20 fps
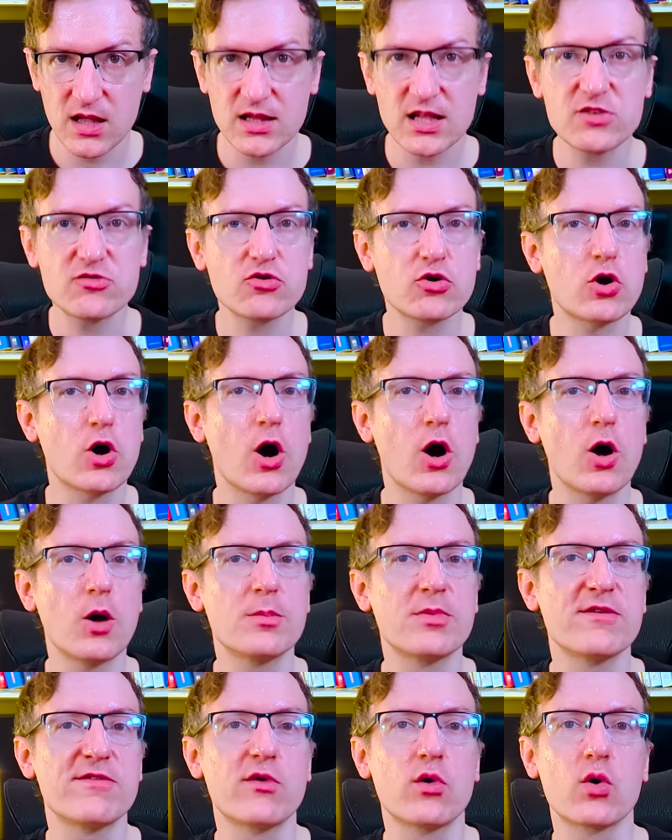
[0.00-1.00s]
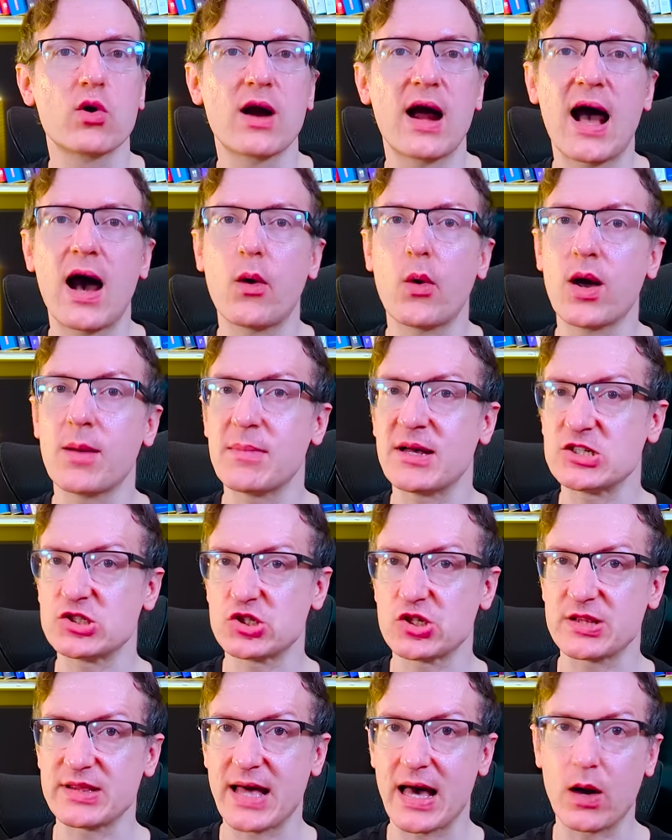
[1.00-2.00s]
Let's recall before how I
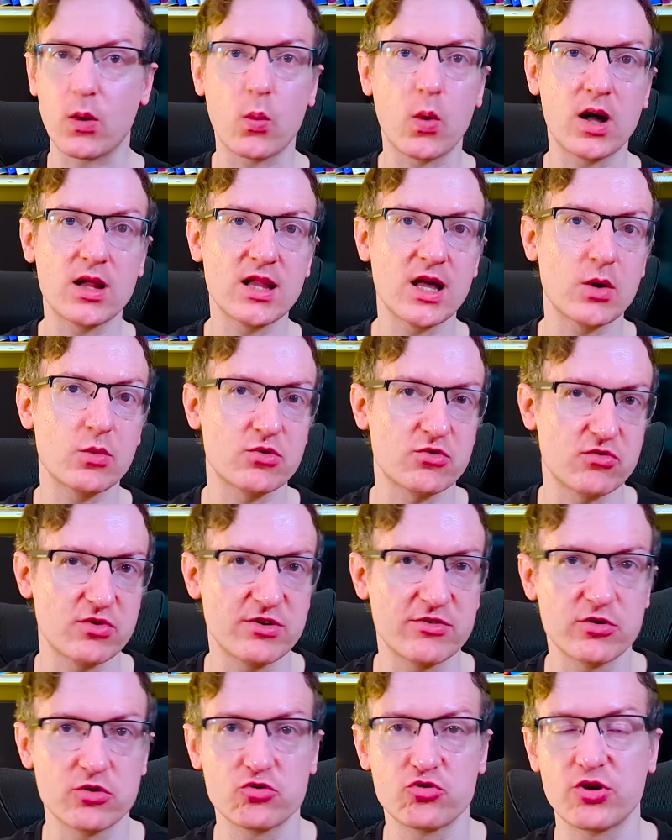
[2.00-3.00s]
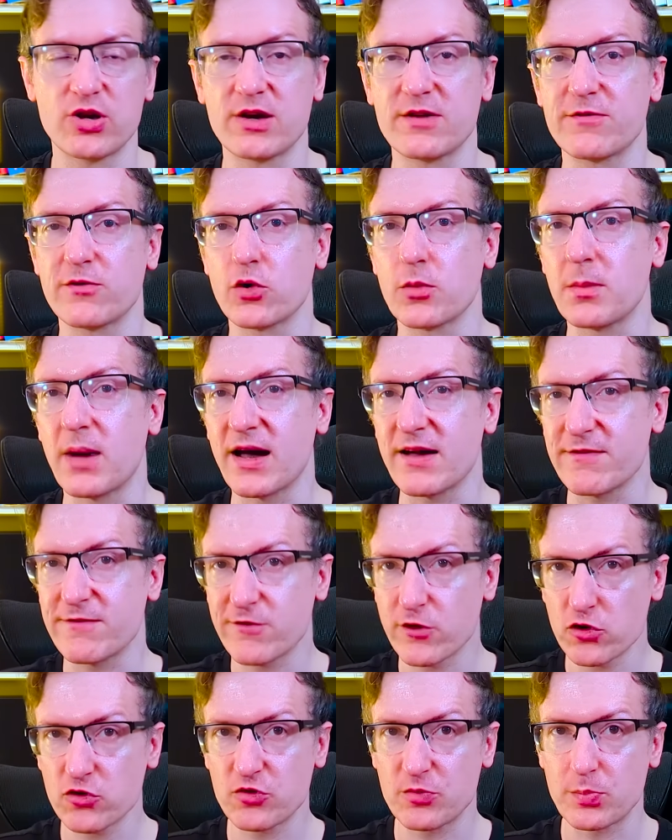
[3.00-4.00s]
mentioned that while I was researching for my
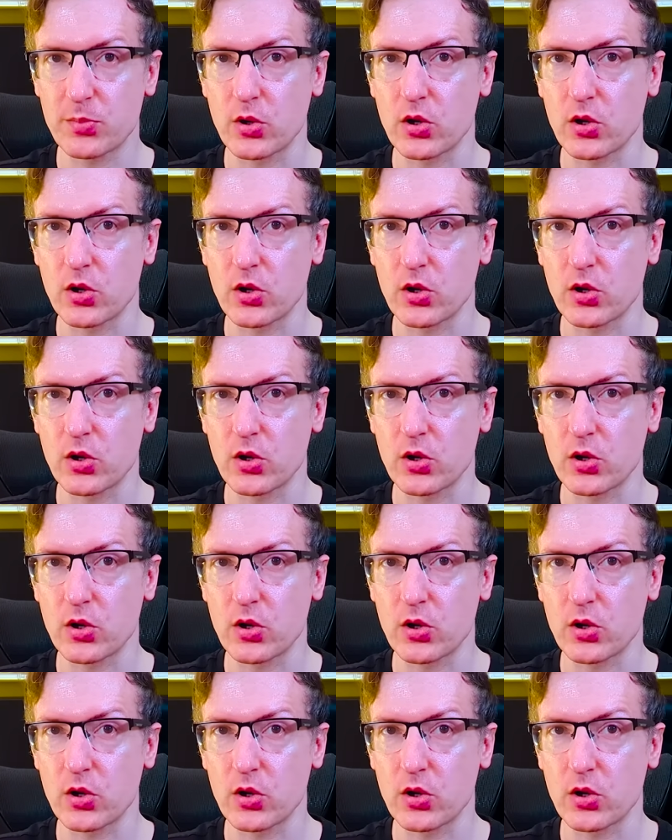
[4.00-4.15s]
first